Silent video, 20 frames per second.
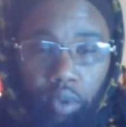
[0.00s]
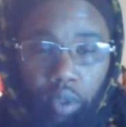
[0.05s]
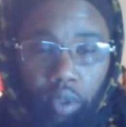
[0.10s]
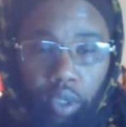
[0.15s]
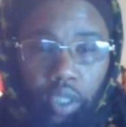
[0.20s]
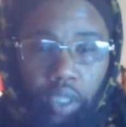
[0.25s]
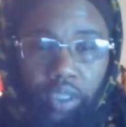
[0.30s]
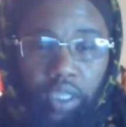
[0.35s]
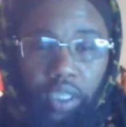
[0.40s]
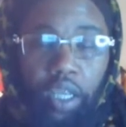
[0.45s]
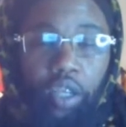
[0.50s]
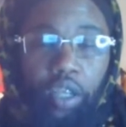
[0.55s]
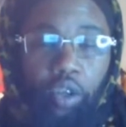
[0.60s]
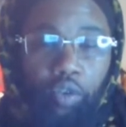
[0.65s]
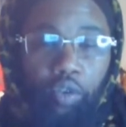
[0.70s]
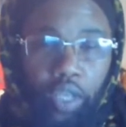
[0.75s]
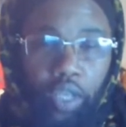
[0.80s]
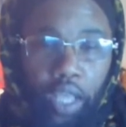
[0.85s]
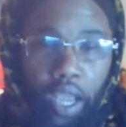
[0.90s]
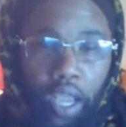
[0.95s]
His
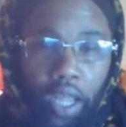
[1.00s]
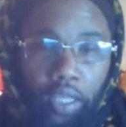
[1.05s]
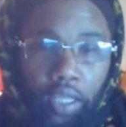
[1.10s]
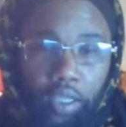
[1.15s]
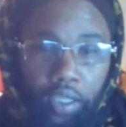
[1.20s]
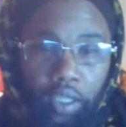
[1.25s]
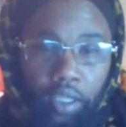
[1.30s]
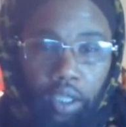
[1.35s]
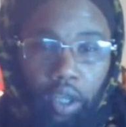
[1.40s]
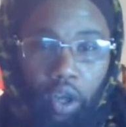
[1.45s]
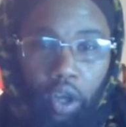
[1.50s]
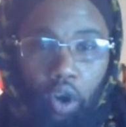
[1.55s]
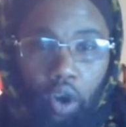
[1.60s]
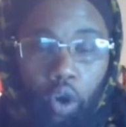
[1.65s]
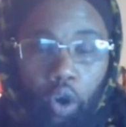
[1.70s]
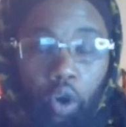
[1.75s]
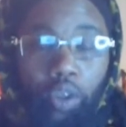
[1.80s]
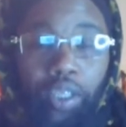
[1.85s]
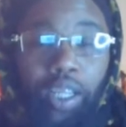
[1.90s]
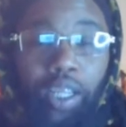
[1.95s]
inner reality.
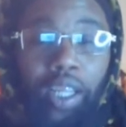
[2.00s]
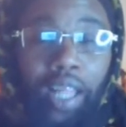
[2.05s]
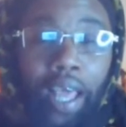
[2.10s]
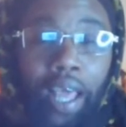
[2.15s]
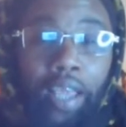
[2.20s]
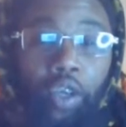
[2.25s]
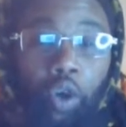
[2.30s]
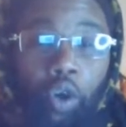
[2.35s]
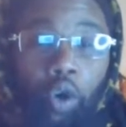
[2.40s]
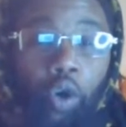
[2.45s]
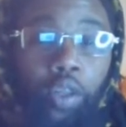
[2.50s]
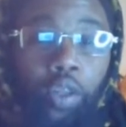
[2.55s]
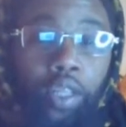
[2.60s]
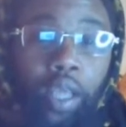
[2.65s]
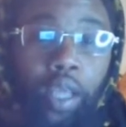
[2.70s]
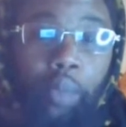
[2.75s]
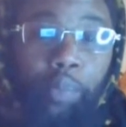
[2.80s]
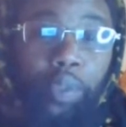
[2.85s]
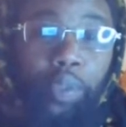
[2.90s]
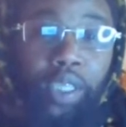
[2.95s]
That's or the light, or
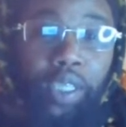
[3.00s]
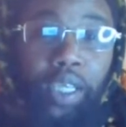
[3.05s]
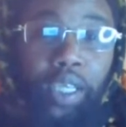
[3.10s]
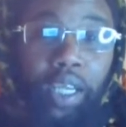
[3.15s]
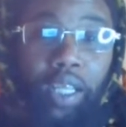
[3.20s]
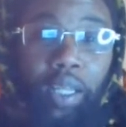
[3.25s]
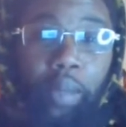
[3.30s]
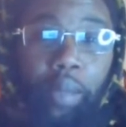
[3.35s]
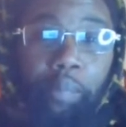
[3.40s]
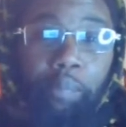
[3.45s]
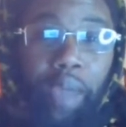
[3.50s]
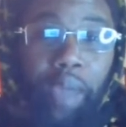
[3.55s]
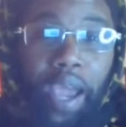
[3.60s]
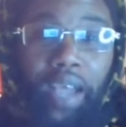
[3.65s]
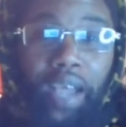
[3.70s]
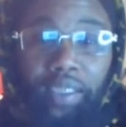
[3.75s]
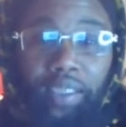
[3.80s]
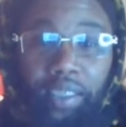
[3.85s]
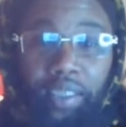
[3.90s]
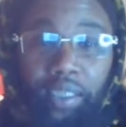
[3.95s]
that particular
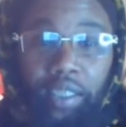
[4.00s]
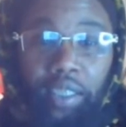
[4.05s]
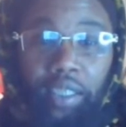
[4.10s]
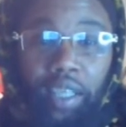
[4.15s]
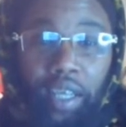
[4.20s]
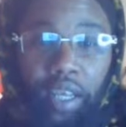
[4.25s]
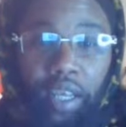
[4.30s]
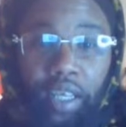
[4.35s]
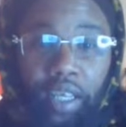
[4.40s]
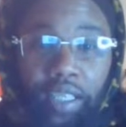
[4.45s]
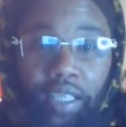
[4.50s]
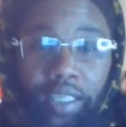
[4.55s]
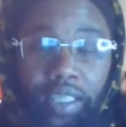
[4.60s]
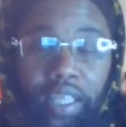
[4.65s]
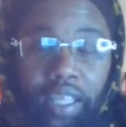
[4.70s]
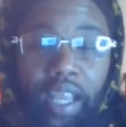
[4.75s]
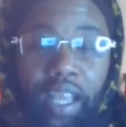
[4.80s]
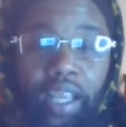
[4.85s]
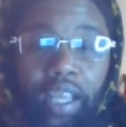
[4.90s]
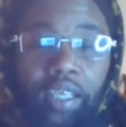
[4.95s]
master
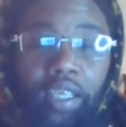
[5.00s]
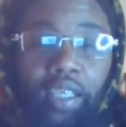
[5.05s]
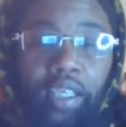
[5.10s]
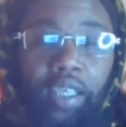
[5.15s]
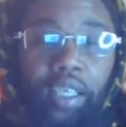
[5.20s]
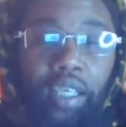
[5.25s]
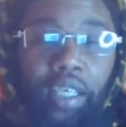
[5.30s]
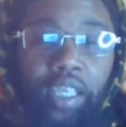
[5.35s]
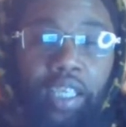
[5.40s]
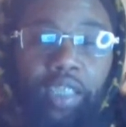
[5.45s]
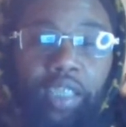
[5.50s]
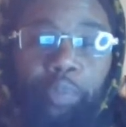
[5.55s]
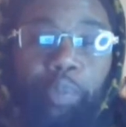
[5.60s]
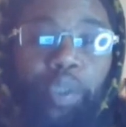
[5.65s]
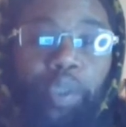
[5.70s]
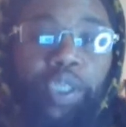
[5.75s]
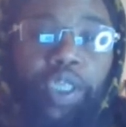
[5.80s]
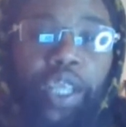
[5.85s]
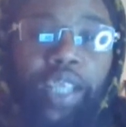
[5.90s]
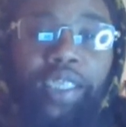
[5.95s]
that is
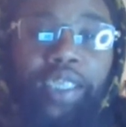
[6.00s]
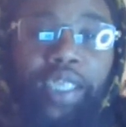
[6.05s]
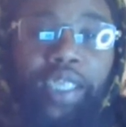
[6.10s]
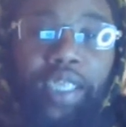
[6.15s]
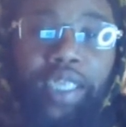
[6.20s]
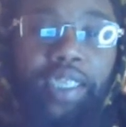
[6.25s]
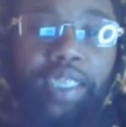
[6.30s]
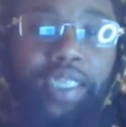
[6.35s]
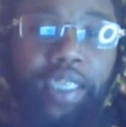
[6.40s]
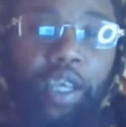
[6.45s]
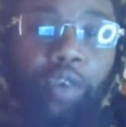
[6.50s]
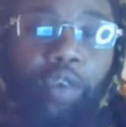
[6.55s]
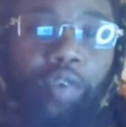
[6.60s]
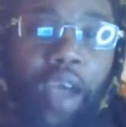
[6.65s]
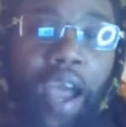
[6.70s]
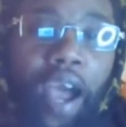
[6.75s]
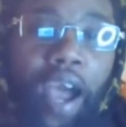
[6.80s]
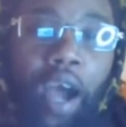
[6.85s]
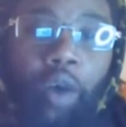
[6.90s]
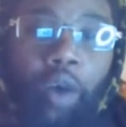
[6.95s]
projecting itself
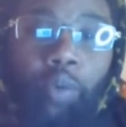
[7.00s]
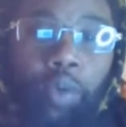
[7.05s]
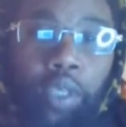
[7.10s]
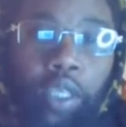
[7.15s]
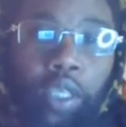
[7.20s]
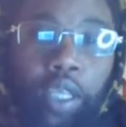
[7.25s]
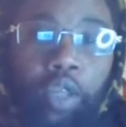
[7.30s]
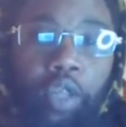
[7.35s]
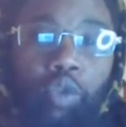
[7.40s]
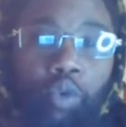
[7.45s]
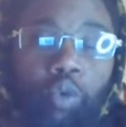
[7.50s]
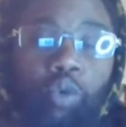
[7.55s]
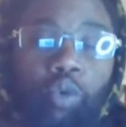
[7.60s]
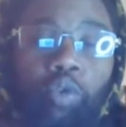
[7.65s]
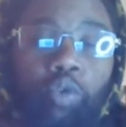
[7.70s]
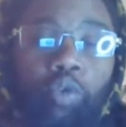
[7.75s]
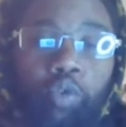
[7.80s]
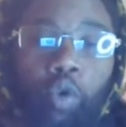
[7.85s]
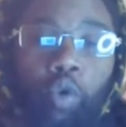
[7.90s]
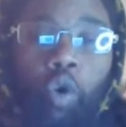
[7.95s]
outwardly through
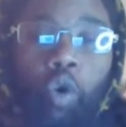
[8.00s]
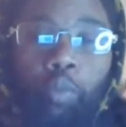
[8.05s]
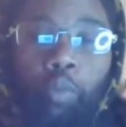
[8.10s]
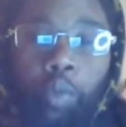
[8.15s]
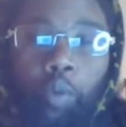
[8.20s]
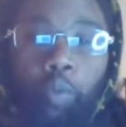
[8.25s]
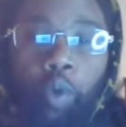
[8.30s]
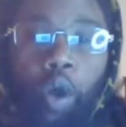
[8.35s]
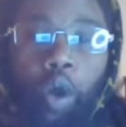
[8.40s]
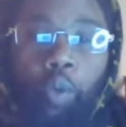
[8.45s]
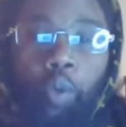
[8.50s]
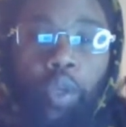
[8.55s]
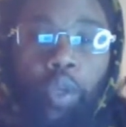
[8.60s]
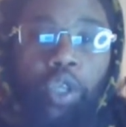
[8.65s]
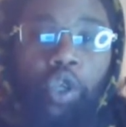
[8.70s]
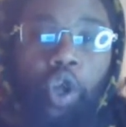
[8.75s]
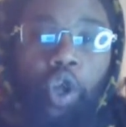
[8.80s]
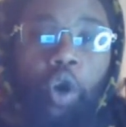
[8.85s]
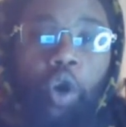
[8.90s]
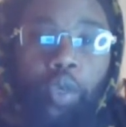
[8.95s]
the form of what we
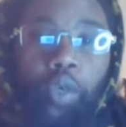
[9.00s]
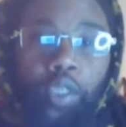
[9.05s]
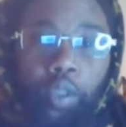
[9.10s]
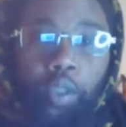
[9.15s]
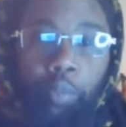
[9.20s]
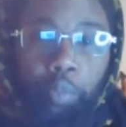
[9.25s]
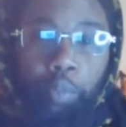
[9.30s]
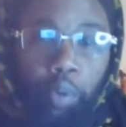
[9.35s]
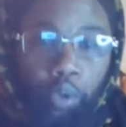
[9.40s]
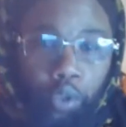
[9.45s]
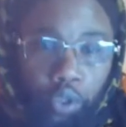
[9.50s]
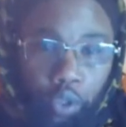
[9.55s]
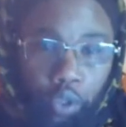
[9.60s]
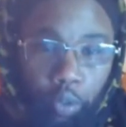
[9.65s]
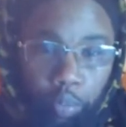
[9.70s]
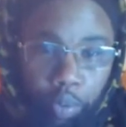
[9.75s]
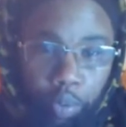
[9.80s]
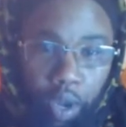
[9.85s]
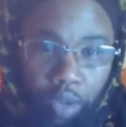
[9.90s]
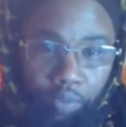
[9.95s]
know is the person
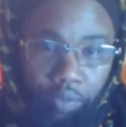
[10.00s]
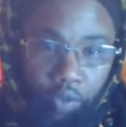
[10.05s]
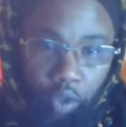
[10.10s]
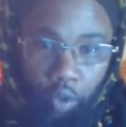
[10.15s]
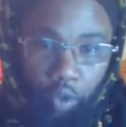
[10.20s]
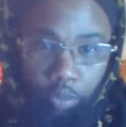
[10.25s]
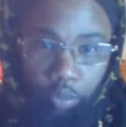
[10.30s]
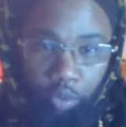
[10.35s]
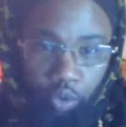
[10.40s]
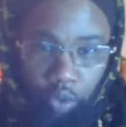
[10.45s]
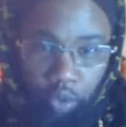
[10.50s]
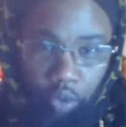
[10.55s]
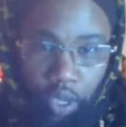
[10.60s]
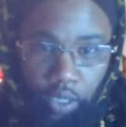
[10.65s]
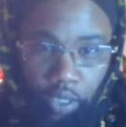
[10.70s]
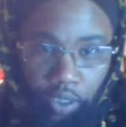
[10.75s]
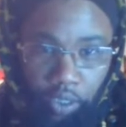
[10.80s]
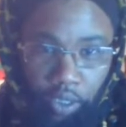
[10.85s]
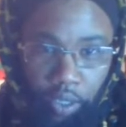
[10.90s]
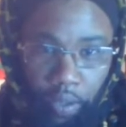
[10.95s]
of Prophet Noble Jew
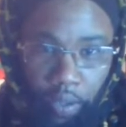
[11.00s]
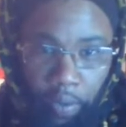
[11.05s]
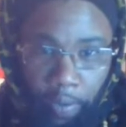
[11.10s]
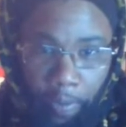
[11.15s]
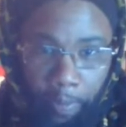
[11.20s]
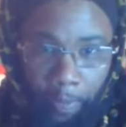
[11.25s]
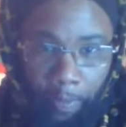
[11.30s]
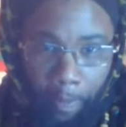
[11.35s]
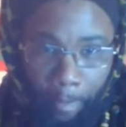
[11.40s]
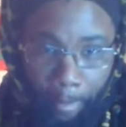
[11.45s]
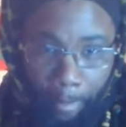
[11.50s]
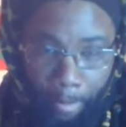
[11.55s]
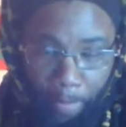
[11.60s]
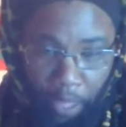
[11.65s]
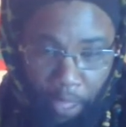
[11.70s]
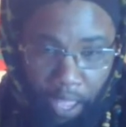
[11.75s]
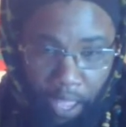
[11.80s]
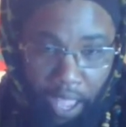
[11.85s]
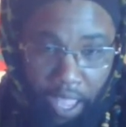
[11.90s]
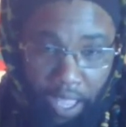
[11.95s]
Ali.
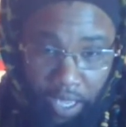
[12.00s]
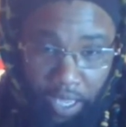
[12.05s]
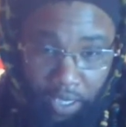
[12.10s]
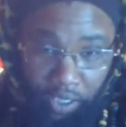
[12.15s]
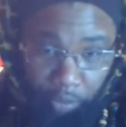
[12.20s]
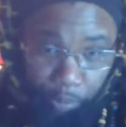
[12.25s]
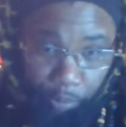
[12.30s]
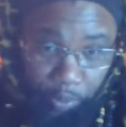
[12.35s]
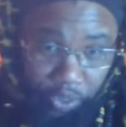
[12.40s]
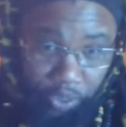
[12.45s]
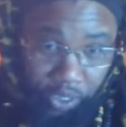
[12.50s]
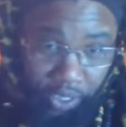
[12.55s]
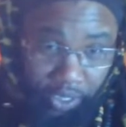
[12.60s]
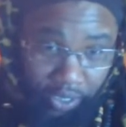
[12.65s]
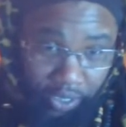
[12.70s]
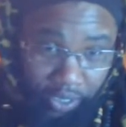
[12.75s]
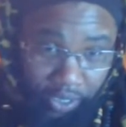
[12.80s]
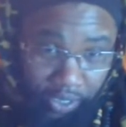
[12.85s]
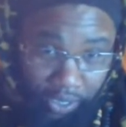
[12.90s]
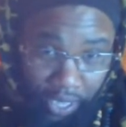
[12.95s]
And this
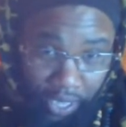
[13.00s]
particular